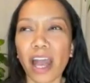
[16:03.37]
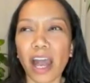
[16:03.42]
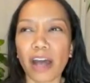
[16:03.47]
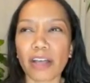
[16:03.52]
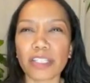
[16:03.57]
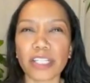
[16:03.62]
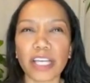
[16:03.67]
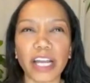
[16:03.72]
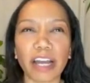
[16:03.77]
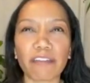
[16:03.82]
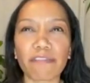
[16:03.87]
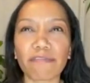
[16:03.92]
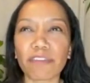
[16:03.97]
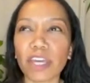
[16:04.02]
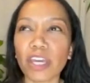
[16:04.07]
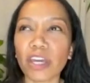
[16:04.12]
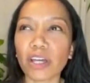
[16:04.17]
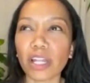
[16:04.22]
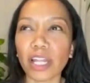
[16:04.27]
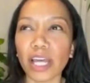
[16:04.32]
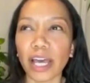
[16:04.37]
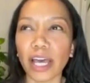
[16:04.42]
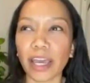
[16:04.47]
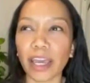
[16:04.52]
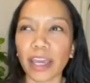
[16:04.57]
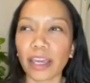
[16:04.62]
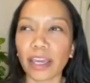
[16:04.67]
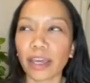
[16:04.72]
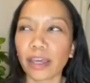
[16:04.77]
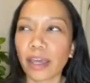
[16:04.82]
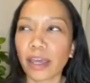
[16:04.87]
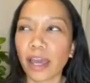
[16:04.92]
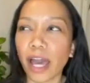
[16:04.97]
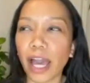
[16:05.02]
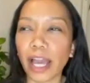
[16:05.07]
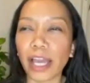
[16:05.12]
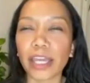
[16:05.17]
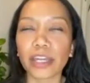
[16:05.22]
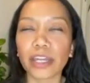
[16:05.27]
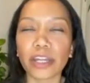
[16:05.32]
I was like, I feel like
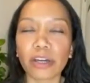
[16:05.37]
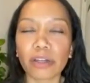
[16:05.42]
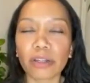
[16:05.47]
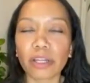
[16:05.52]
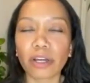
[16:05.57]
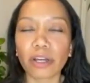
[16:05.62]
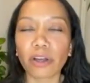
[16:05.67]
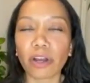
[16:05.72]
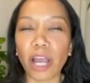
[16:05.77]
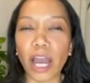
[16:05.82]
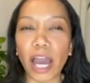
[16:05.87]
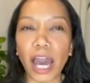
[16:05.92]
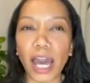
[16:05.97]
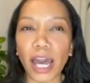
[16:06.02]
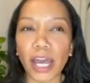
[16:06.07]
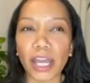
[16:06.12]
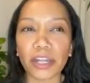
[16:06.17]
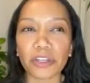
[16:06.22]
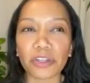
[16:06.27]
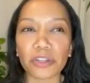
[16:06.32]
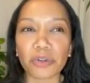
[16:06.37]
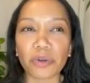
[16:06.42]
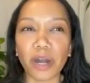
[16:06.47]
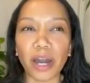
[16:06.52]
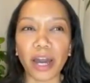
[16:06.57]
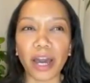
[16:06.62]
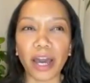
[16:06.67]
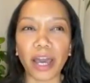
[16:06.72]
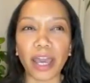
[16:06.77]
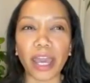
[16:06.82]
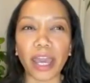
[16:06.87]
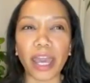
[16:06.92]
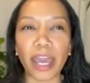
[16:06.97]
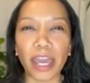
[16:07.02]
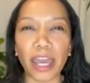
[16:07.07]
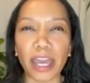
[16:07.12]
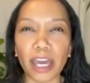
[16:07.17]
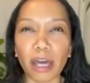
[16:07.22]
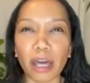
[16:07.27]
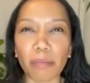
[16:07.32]
I can no longer hide who I
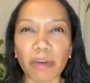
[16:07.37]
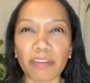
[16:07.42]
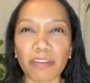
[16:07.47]
am.